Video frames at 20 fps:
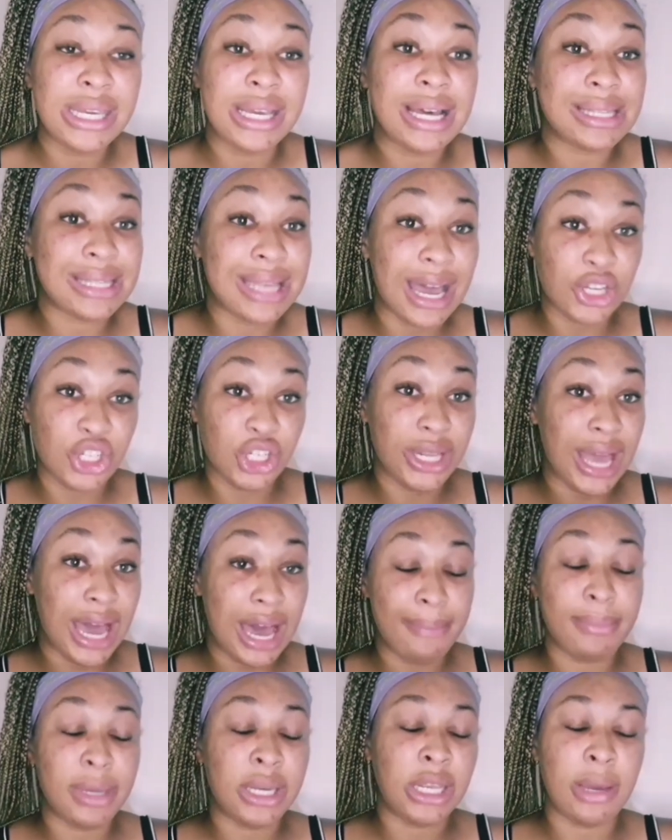Because I actually
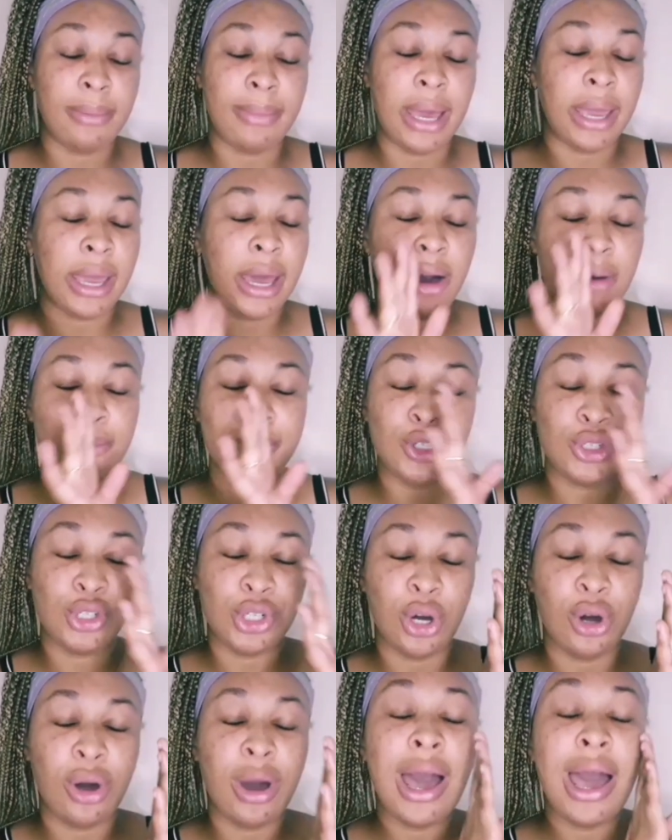have money in my account, but you
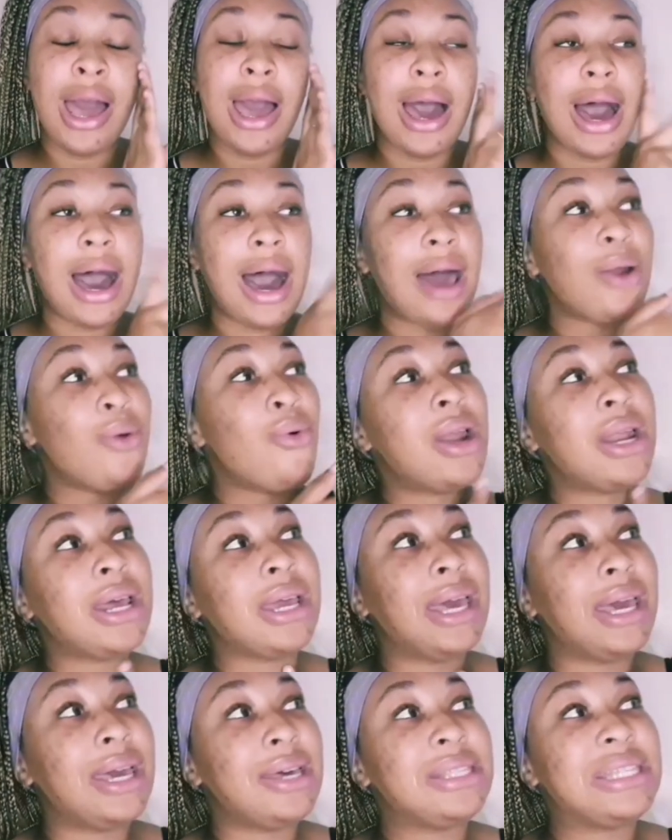know, I don't want to
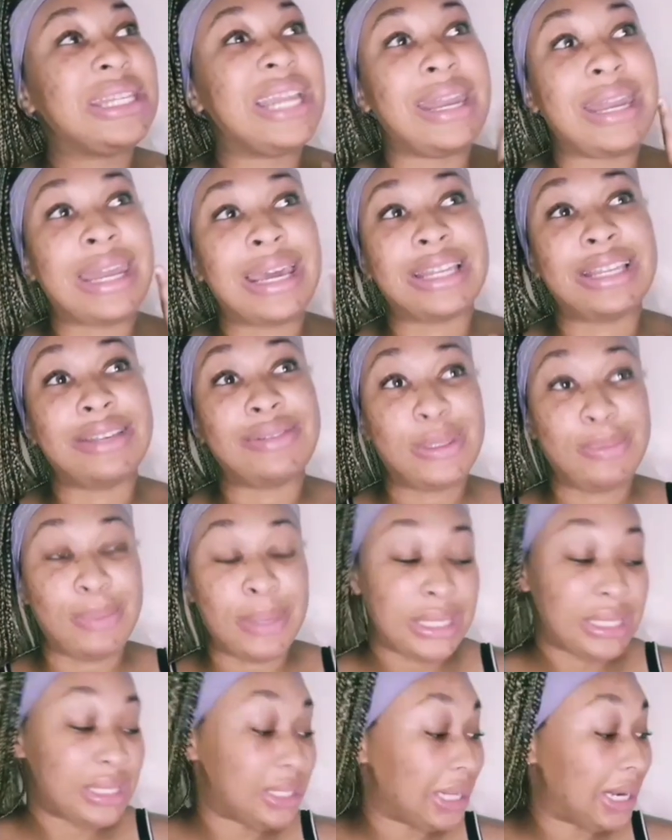get into that negative
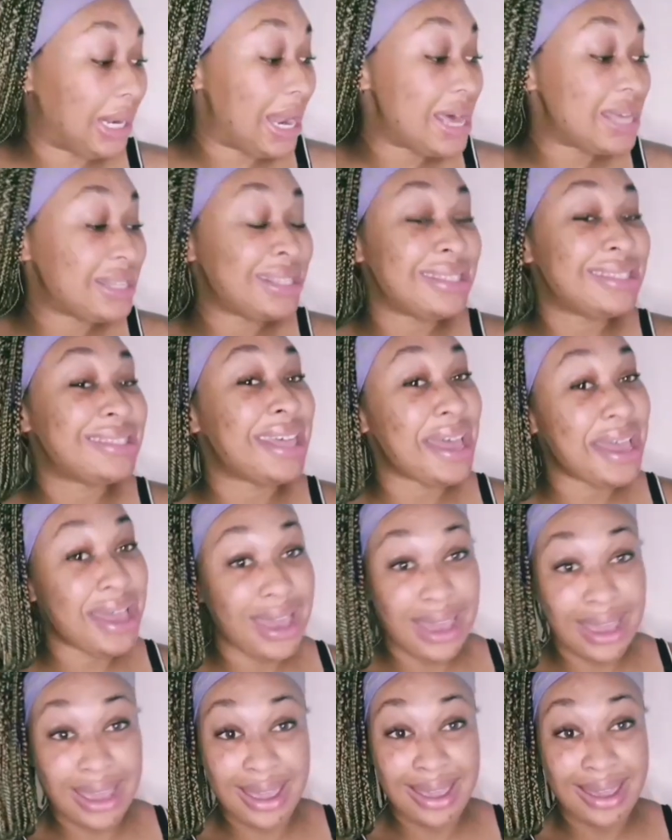space. Let's
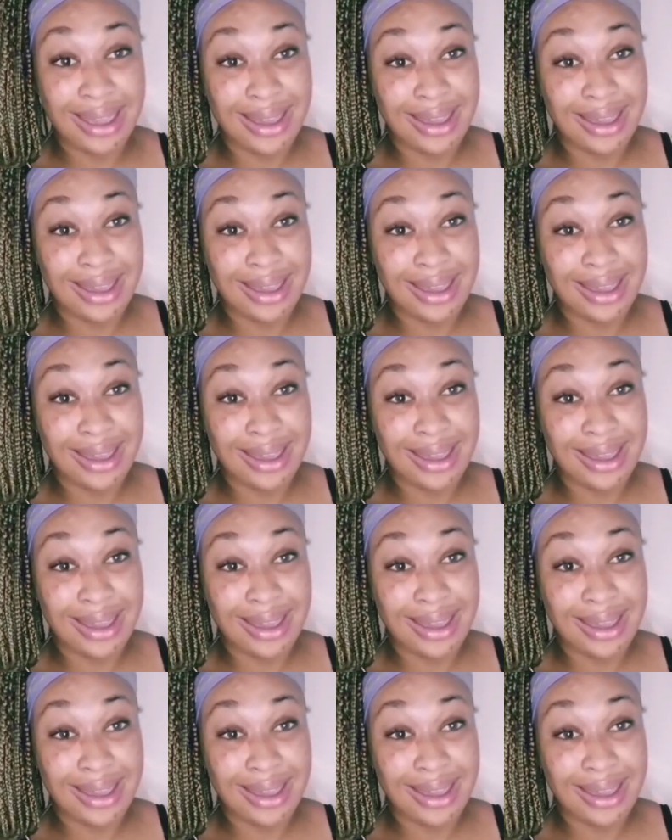stay